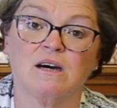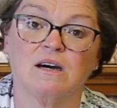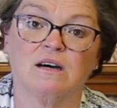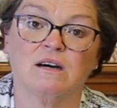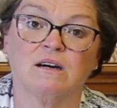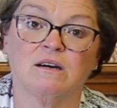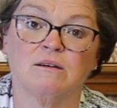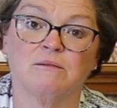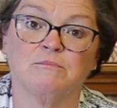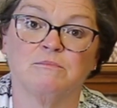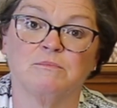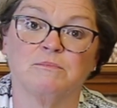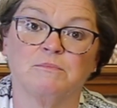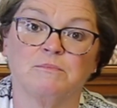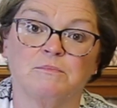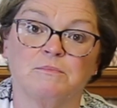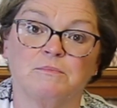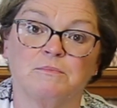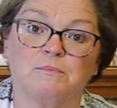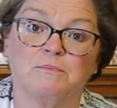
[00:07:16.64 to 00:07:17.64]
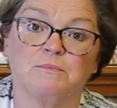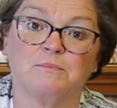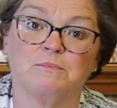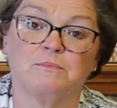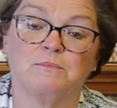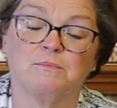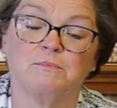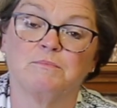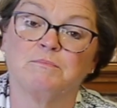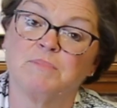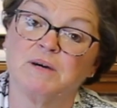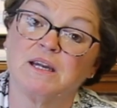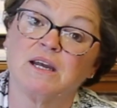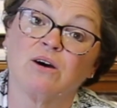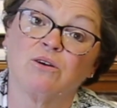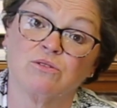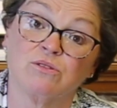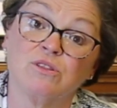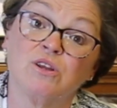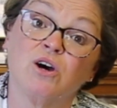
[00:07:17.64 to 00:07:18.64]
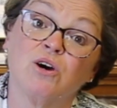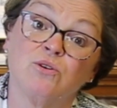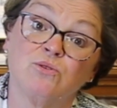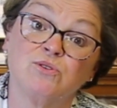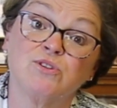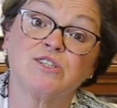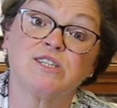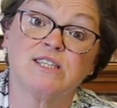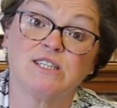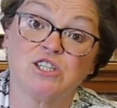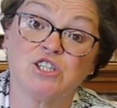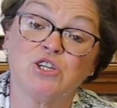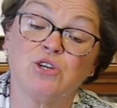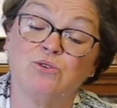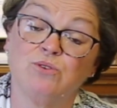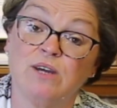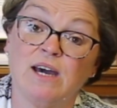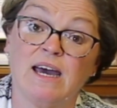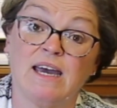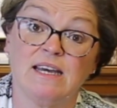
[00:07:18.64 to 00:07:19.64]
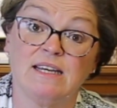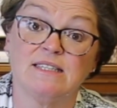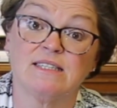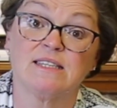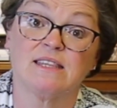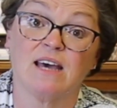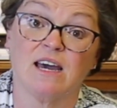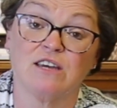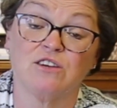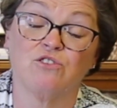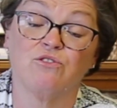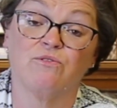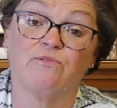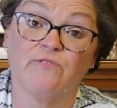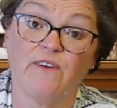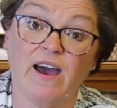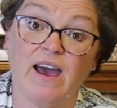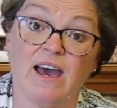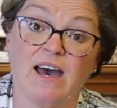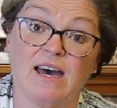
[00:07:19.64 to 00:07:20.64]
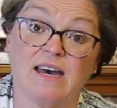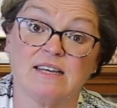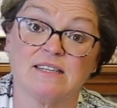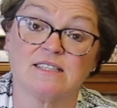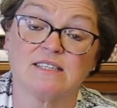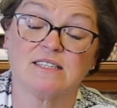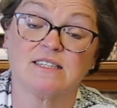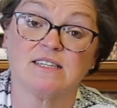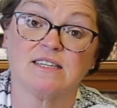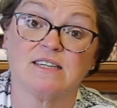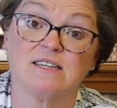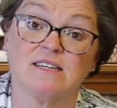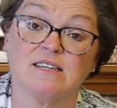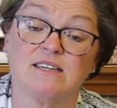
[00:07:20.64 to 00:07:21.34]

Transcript: Um, but on those two days that you fast,